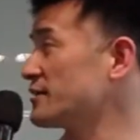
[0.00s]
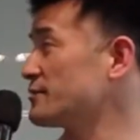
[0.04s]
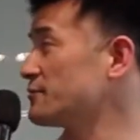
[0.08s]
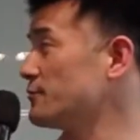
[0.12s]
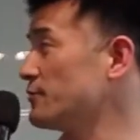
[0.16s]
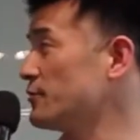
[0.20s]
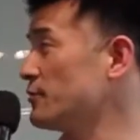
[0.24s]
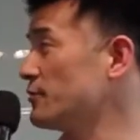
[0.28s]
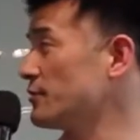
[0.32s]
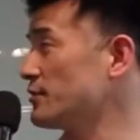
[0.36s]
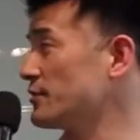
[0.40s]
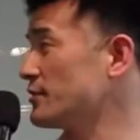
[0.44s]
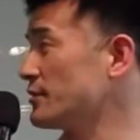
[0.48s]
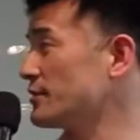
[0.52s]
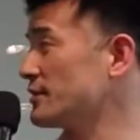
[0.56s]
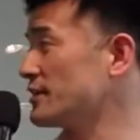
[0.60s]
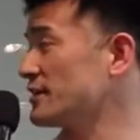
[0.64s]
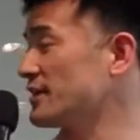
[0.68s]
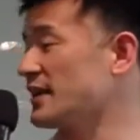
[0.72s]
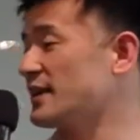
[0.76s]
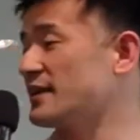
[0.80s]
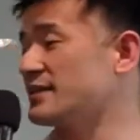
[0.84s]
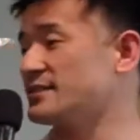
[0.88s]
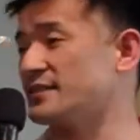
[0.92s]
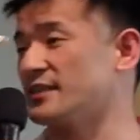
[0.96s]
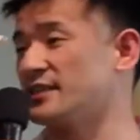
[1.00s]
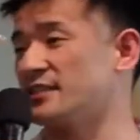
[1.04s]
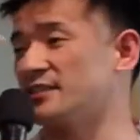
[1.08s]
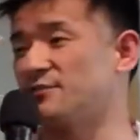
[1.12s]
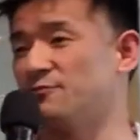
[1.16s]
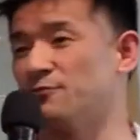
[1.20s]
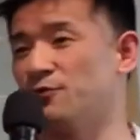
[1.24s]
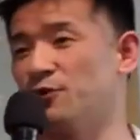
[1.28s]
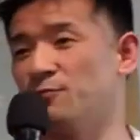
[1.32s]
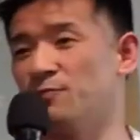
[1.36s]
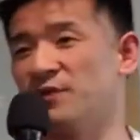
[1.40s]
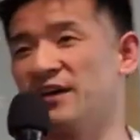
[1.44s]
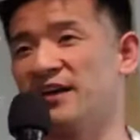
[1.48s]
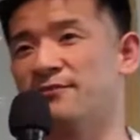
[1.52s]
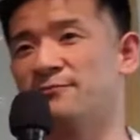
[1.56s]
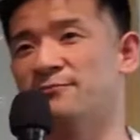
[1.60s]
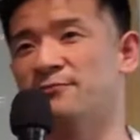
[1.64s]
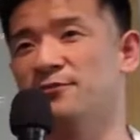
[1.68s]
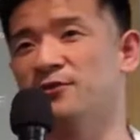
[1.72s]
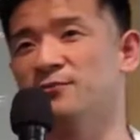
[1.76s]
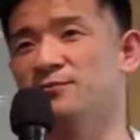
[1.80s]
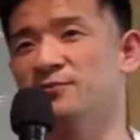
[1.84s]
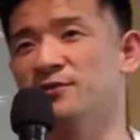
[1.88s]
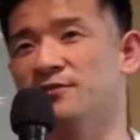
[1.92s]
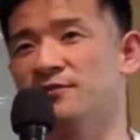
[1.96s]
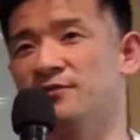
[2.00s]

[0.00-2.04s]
for the SH4 platform,